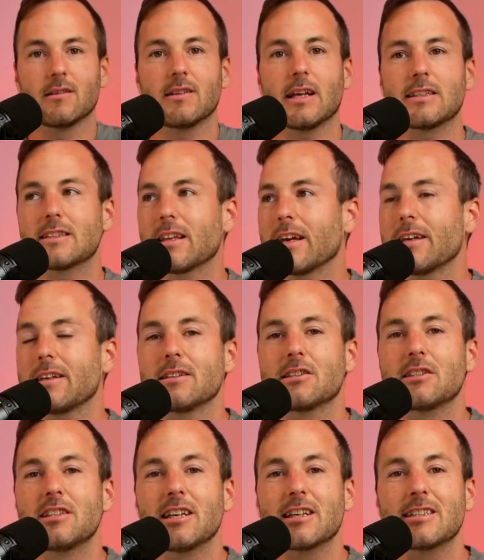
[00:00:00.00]
That's
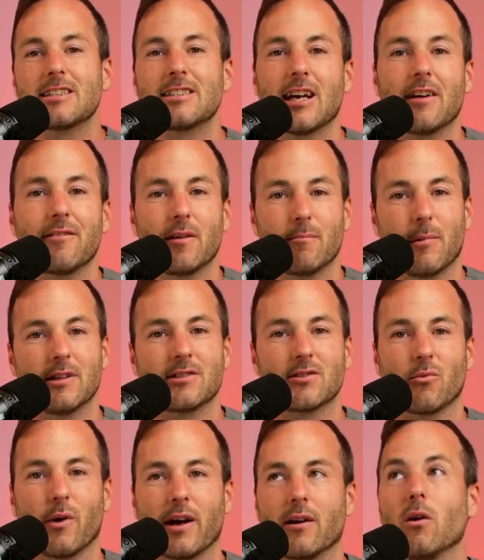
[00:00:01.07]
6-7 months
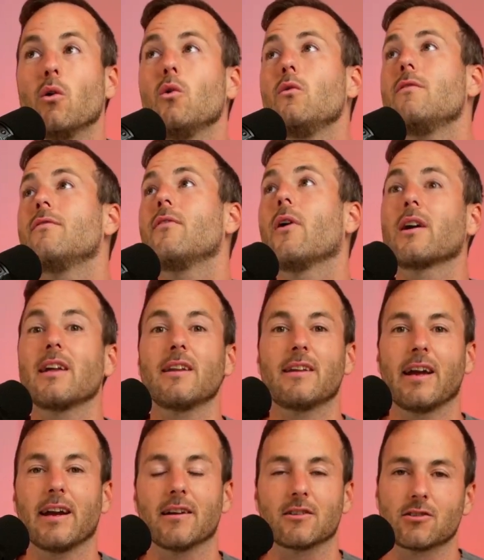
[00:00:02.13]
away. Who fucking
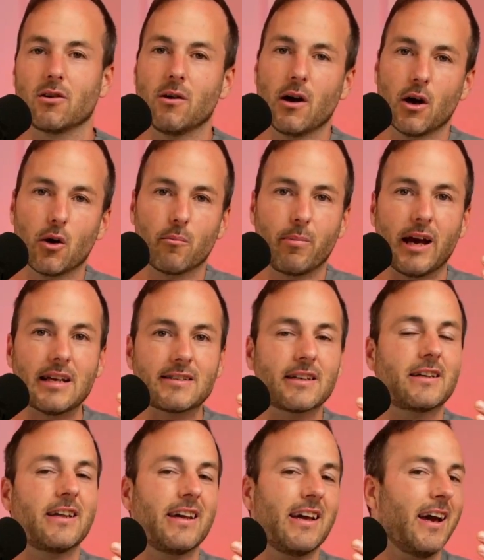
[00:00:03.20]
cares? So
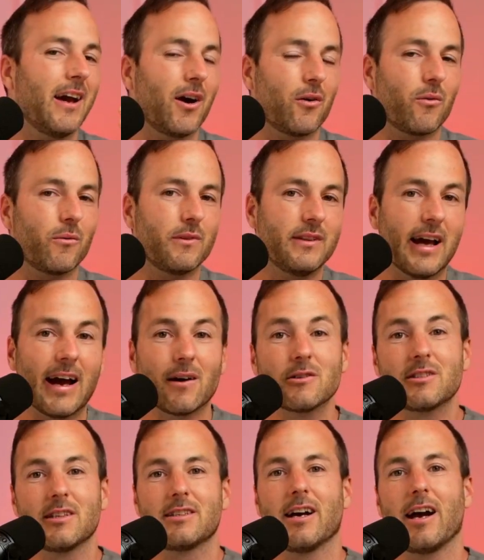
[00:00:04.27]
basically, now
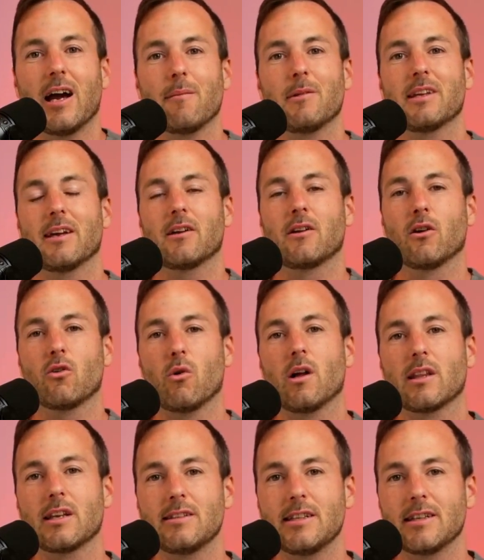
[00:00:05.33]
is the time to get good
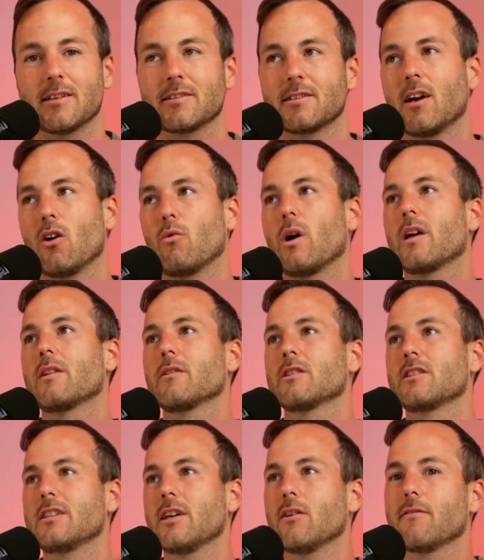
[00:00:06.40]
quality deals while
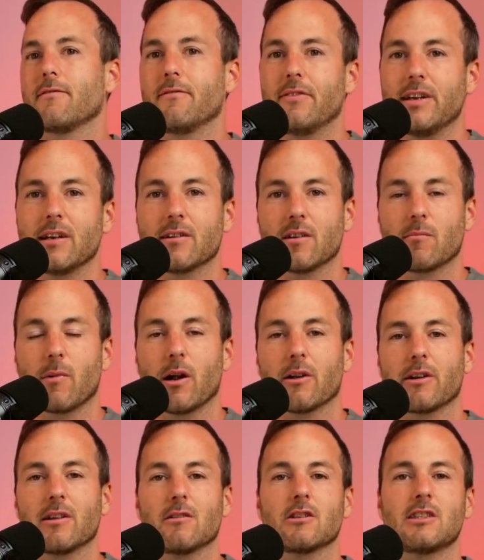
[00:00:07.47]
there's still fear in the
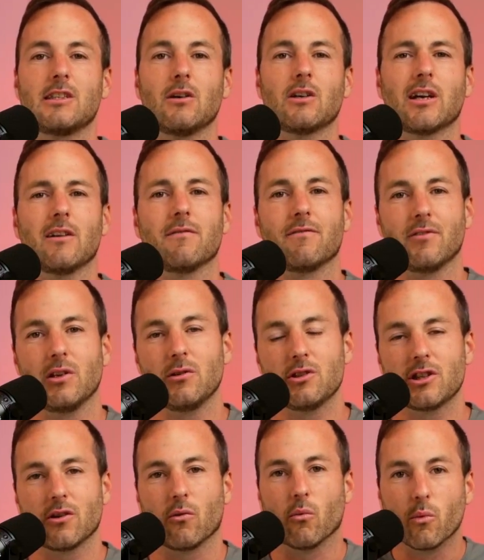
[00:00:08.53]
market. There's still
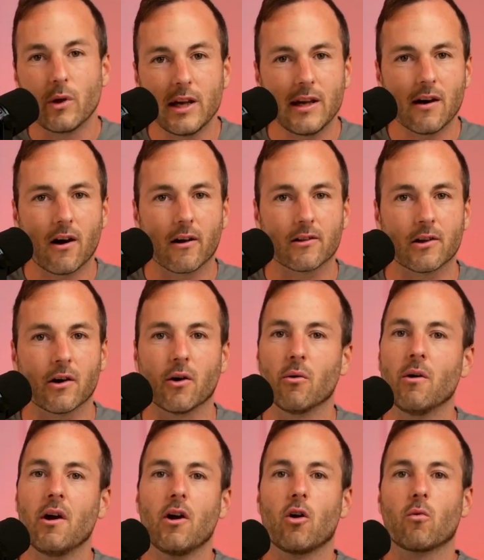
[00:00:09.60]
confusion. We all
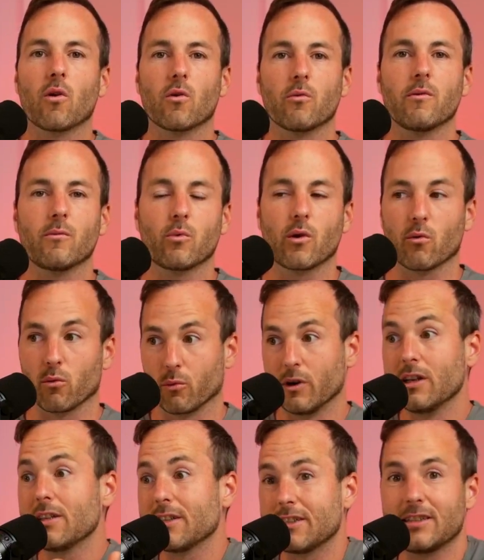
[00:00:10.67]
know where
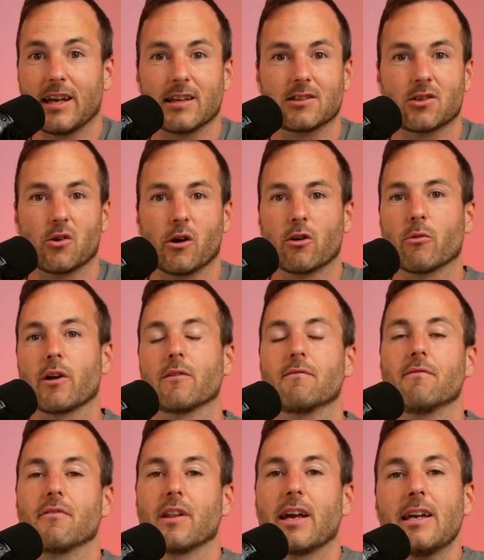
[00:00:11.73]
real estate is going, where
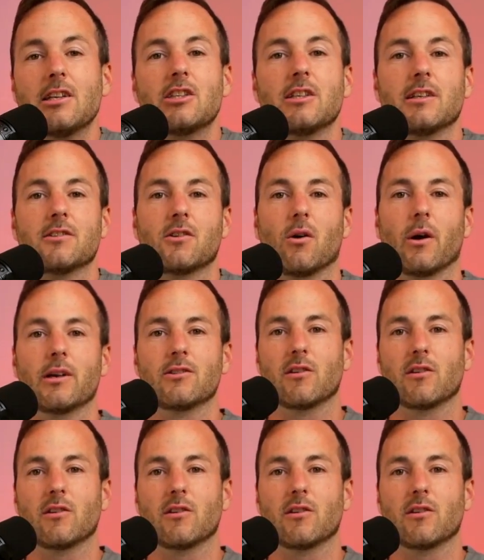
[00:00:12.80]
inflation is going.